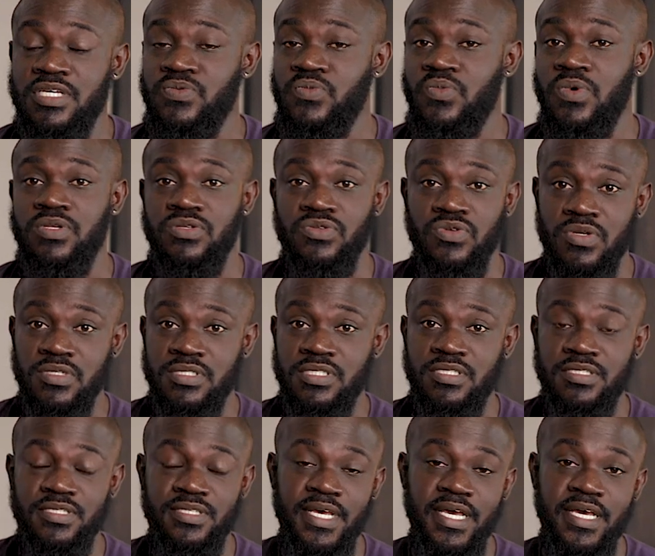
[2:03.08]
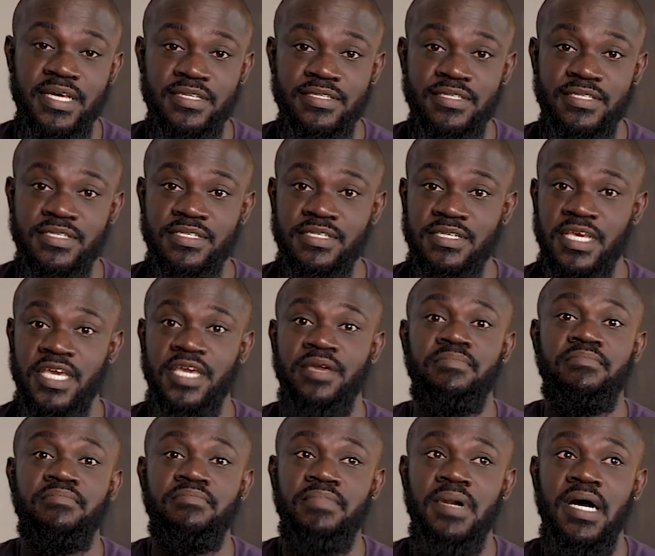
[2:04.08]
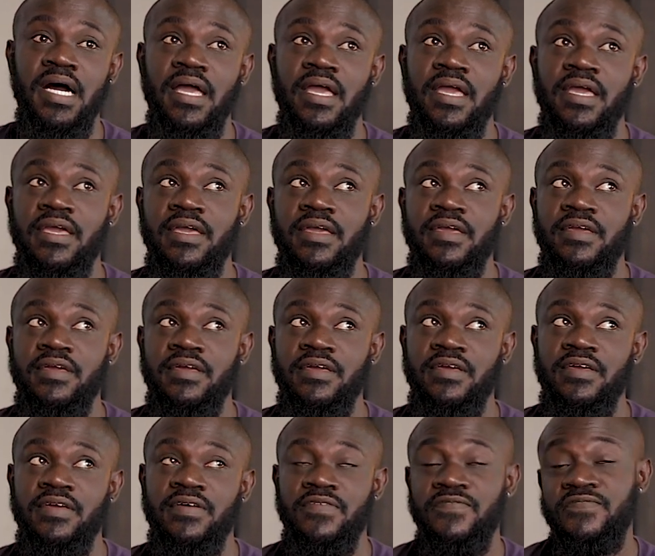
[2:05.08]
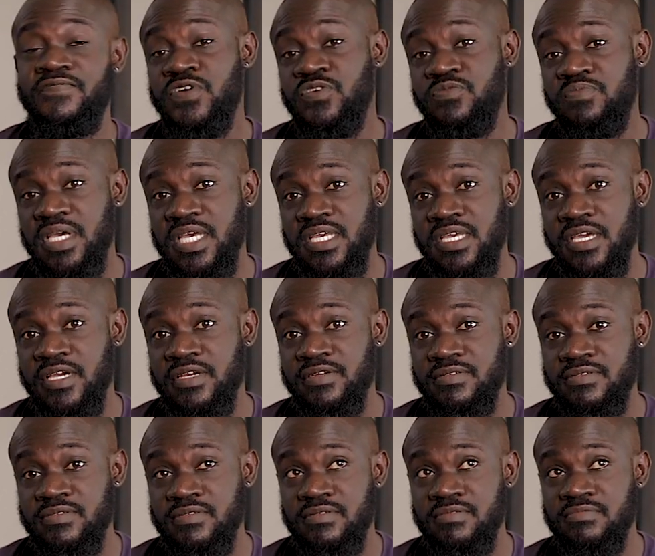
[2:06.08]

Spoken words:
and whatnot, and came by filmmaking